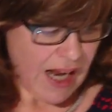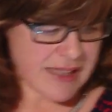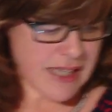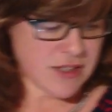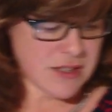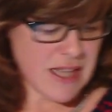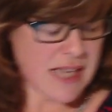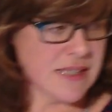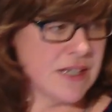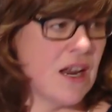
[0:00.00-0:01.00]
And then
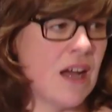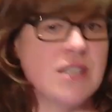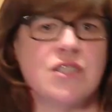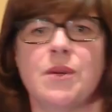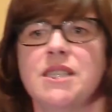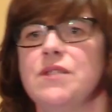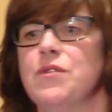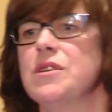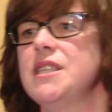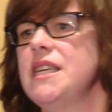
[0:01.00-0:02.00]
2009 to
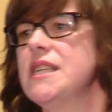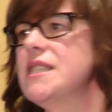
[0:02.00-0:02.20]
2014,